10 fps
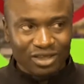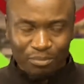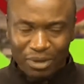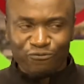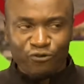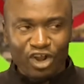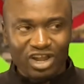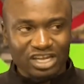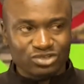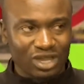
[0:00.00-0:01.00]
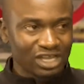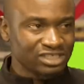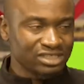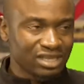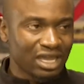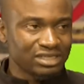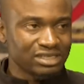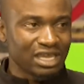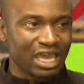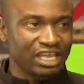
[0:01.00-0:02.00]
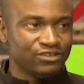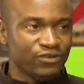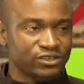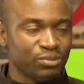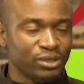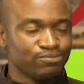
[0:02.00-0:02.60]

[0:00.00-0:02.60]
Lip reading: but very little cutting edge, Vespa.